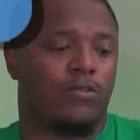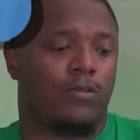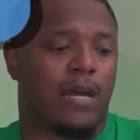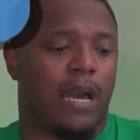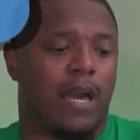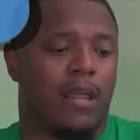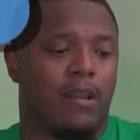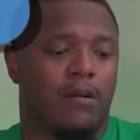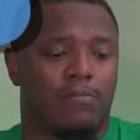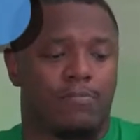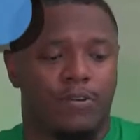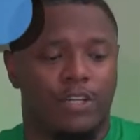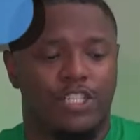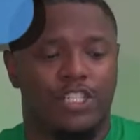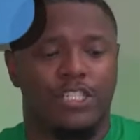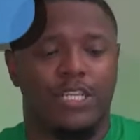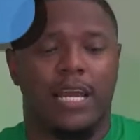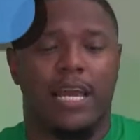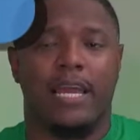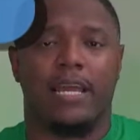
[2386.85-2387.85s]
You got to
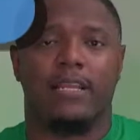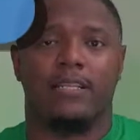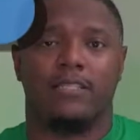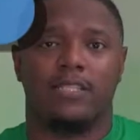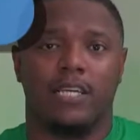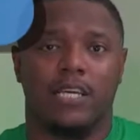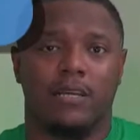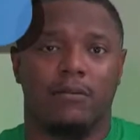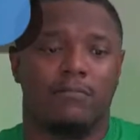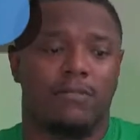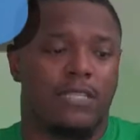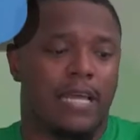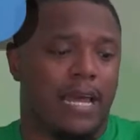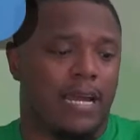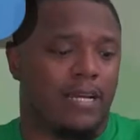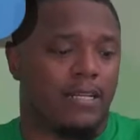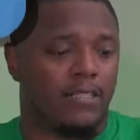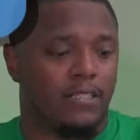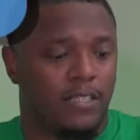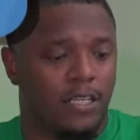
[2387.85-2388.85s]
appreciate teams
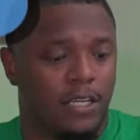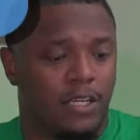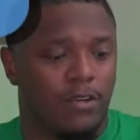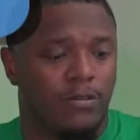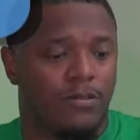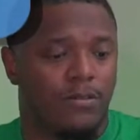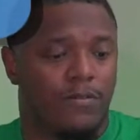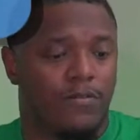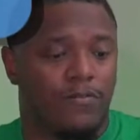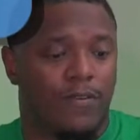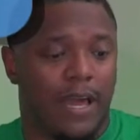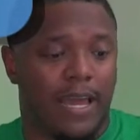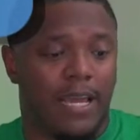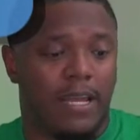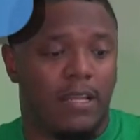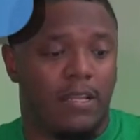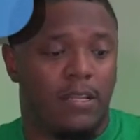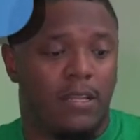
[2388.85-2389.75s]
that continue to fight.